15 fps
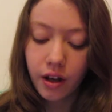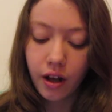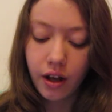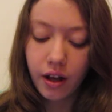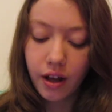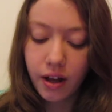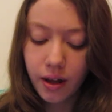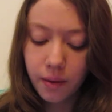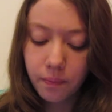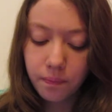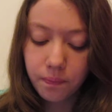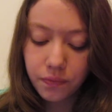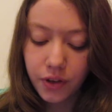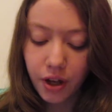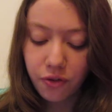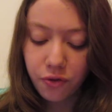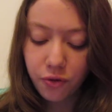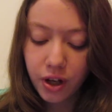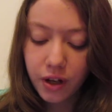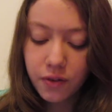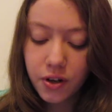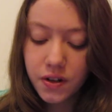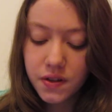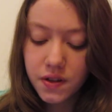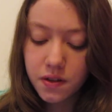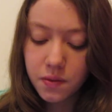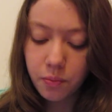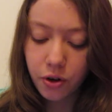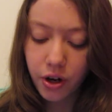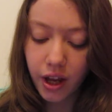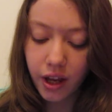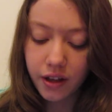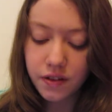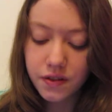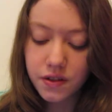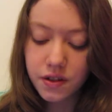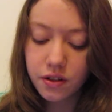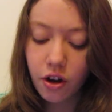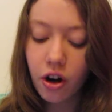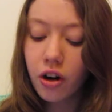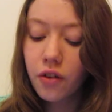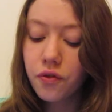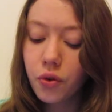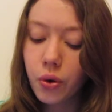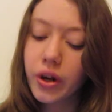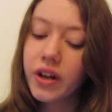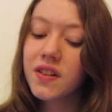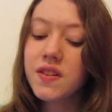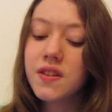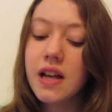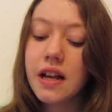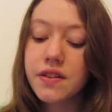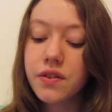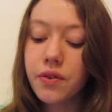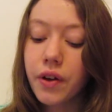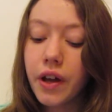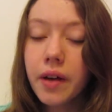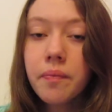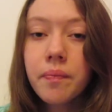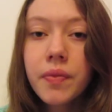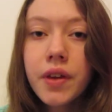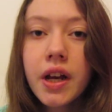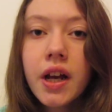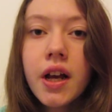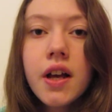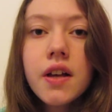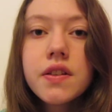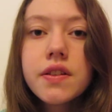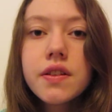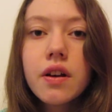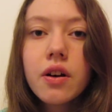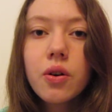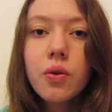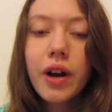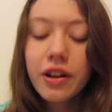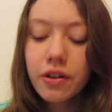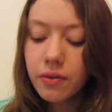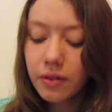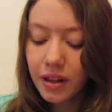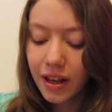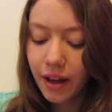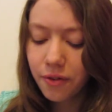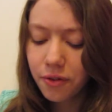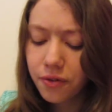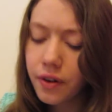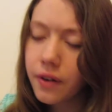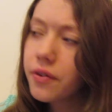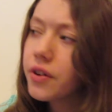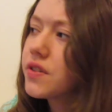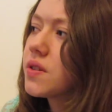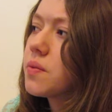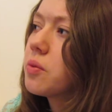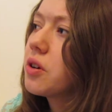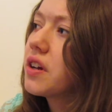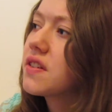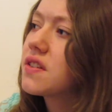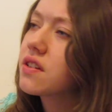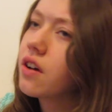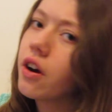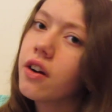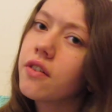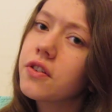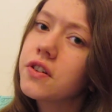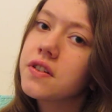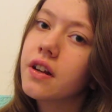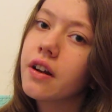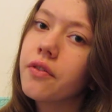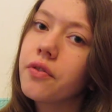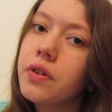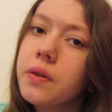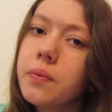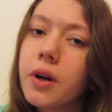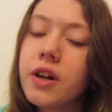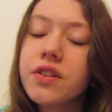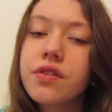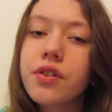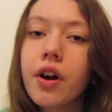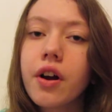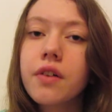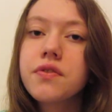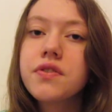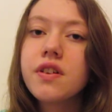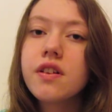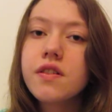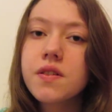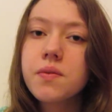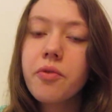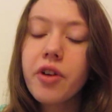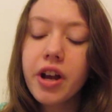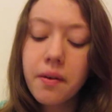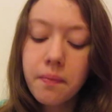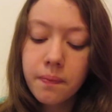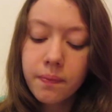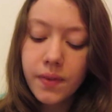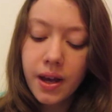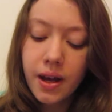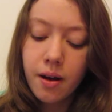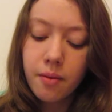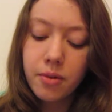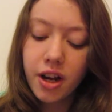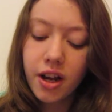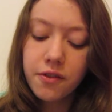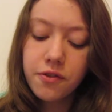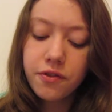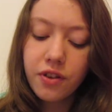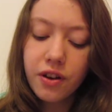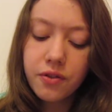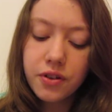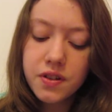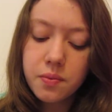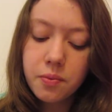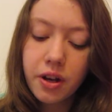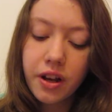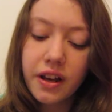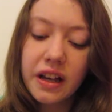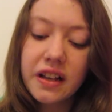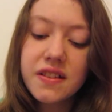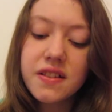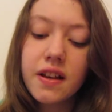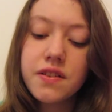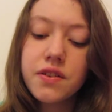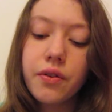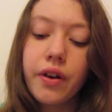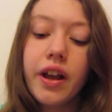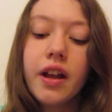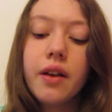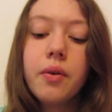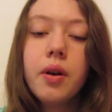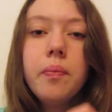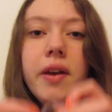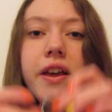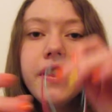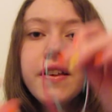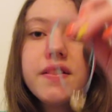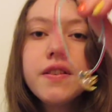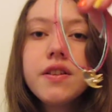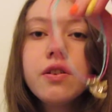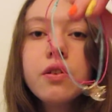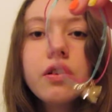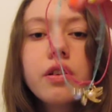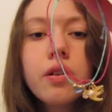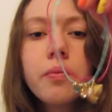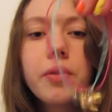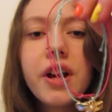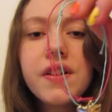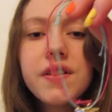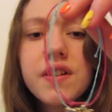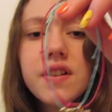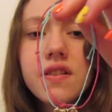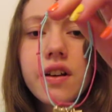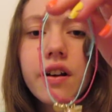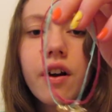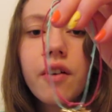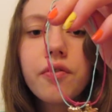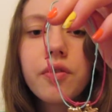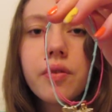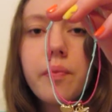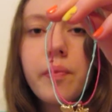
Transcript: Um, favorite spring scarf or accessory? So I don't really have a favorite spring scarf because I never really wear scarves in the spring, but I have a favorite spring accessory and it would be these two little bracelets I got from the